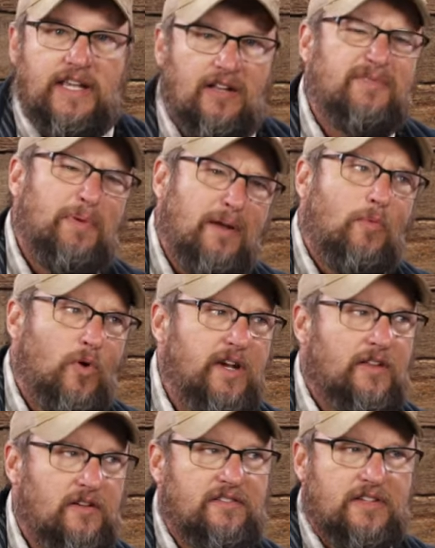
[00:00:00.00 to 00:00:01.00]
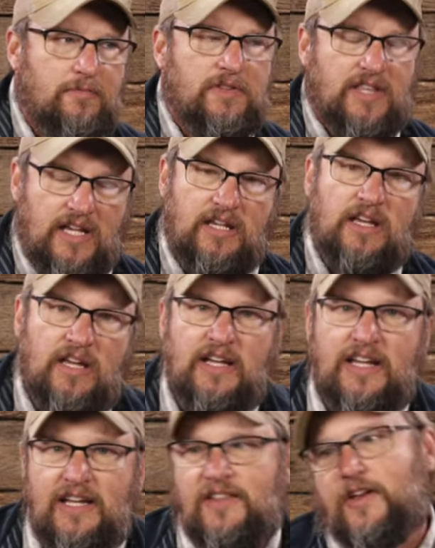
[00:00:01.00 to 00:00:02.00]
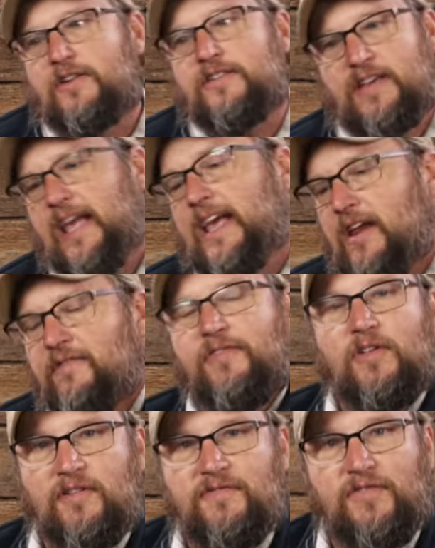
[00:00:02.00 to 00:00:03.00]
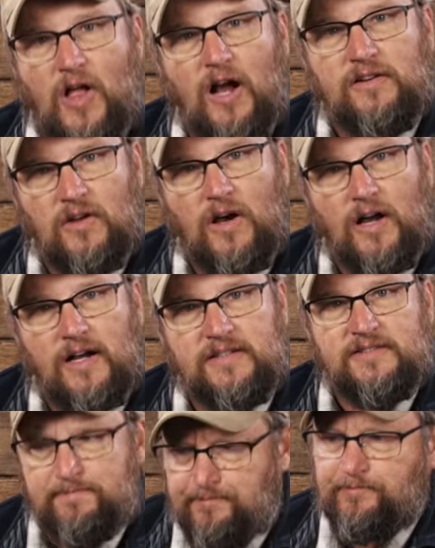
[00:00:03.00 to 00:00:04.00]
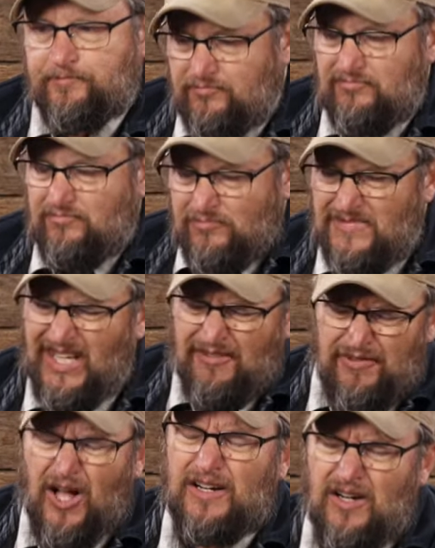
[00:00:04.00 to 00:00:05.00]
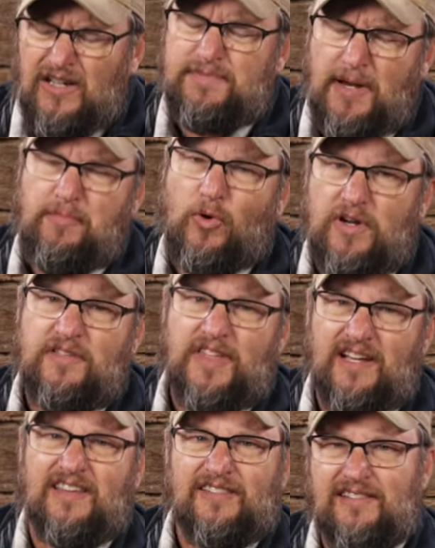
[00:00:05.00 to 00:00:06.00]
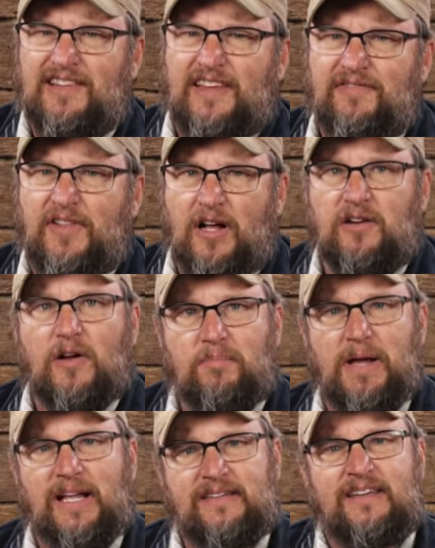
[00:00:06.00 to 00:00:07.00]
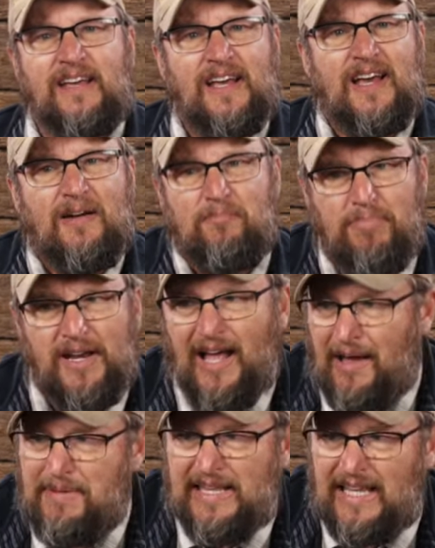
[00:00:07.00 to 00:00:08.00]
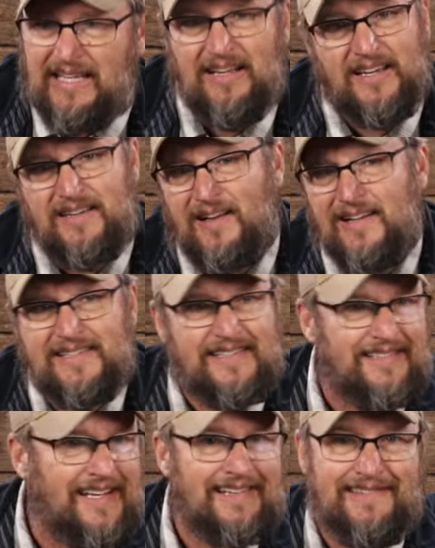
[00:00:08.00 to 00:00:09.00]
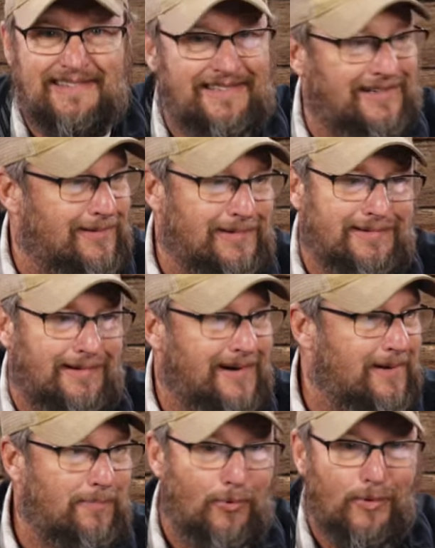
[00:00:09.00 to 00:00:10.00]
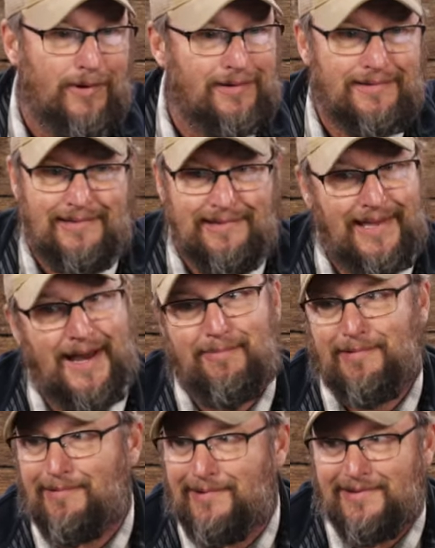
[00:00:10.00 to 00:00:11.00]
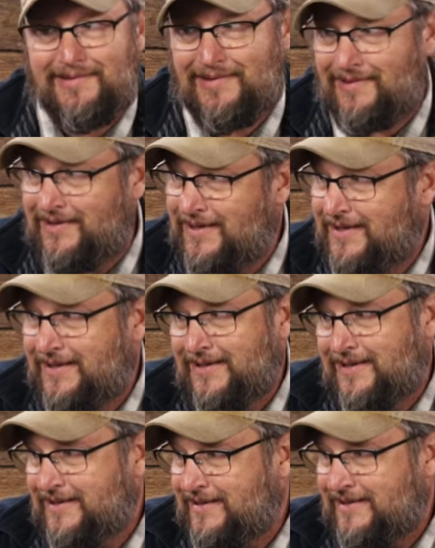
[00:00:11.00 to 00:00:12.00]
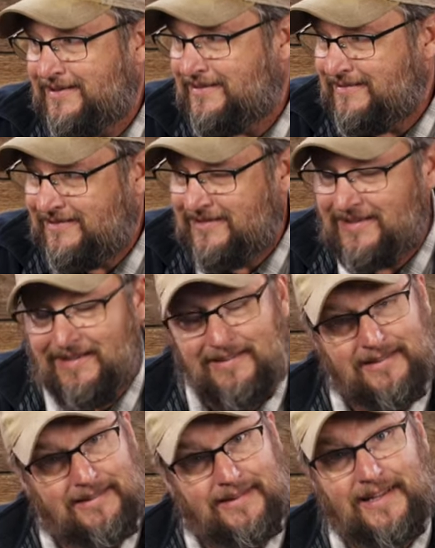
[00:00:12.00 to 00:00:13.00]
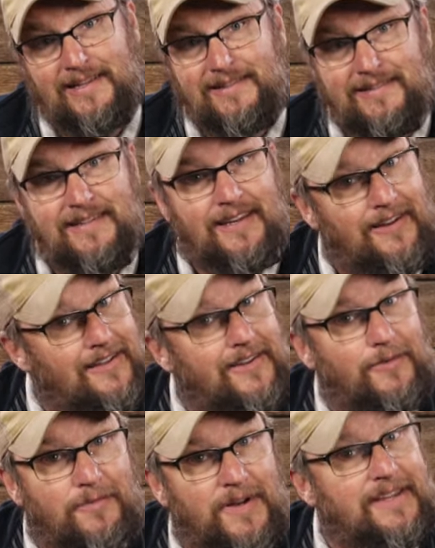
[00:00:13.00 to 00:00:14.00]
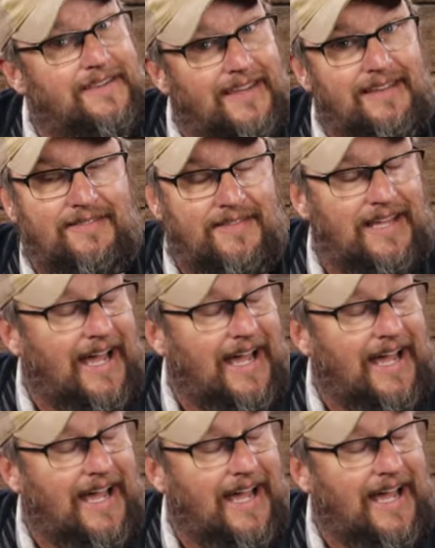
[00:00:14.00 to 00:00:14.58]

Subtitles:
of heelers, probably more heelers than you would think. There's a handful of flock dogs. Flock dogs, probably more than you think because there's less flock dog pets. But I mean, like gun dogs, it's like German short hair pointers and Labradors and yeah, that's, you know, they're like,